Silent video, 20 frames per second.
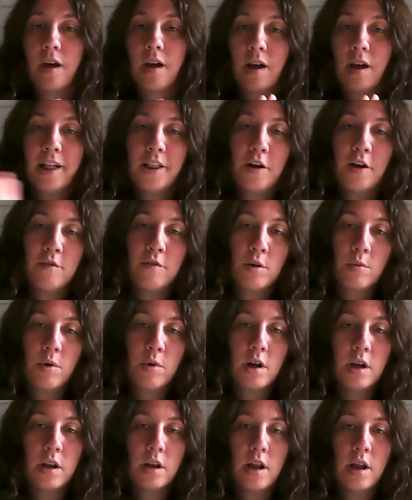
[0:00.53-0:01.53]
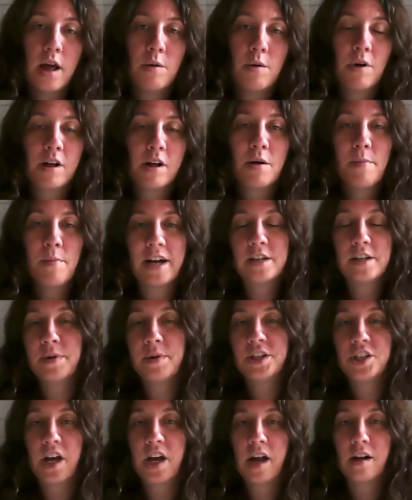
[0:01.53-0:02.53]
Hello everyone and welcome back to my
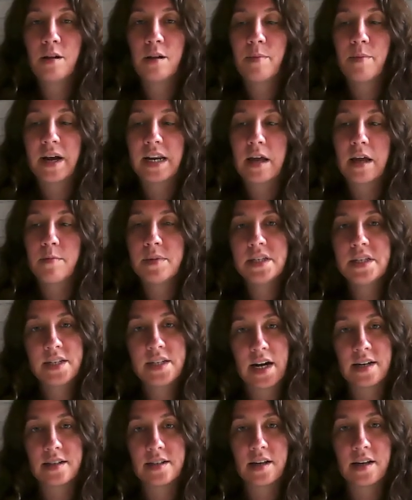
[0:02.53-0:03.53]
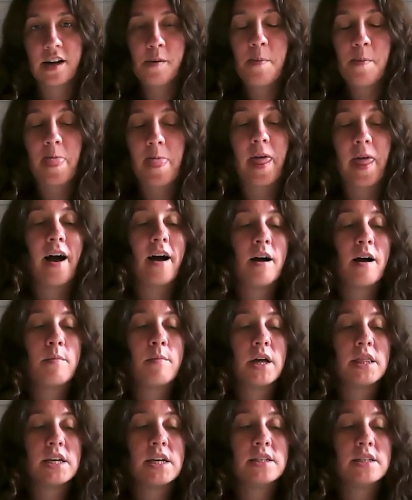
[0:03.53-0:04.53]
channel. My name is Tessa.
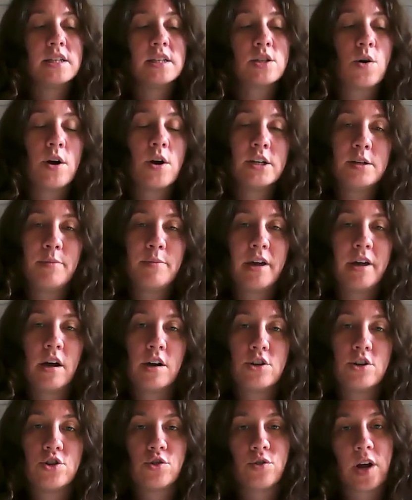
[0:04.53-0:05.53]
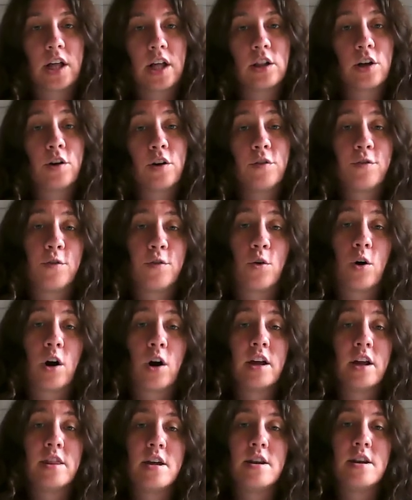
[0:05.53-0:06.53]
This is going to be a trailer
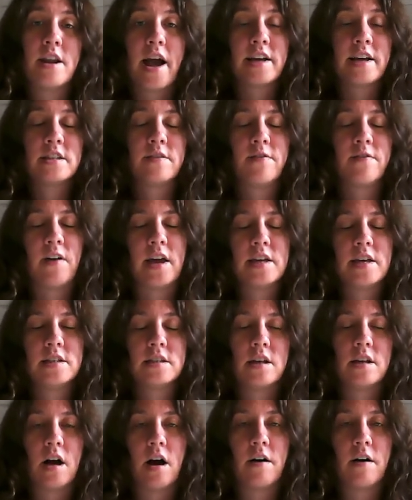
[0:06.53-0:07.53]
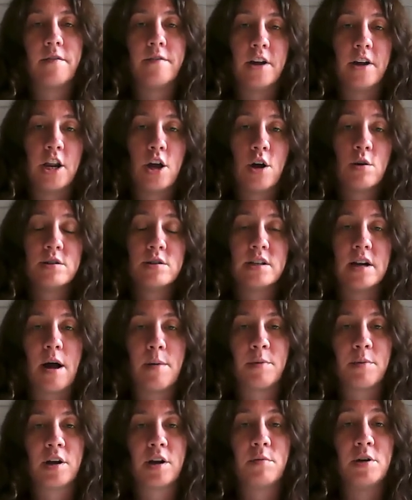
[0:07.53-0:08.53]
for the next phase of videos that
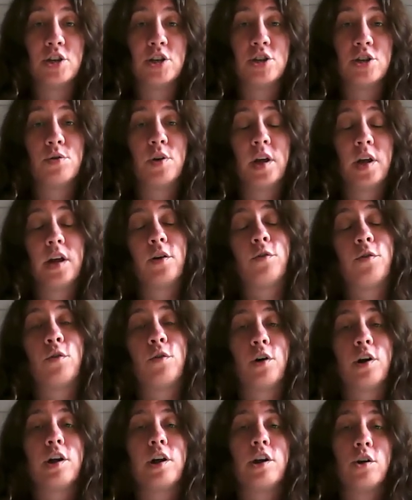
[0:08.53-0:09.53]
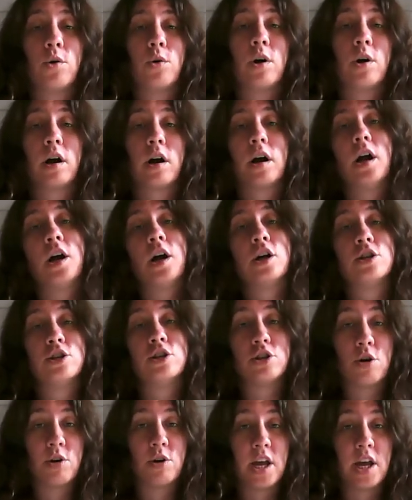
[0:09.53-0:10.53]
I'm going to be doing for your
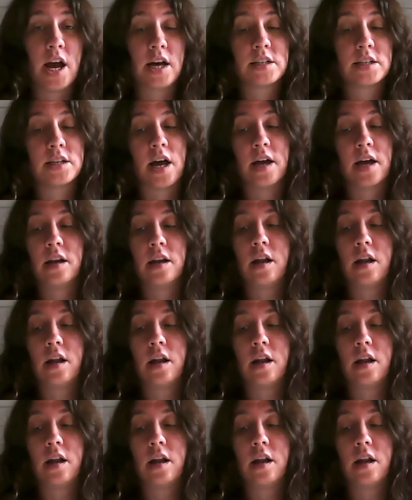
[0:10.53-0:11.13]
zodiac sign.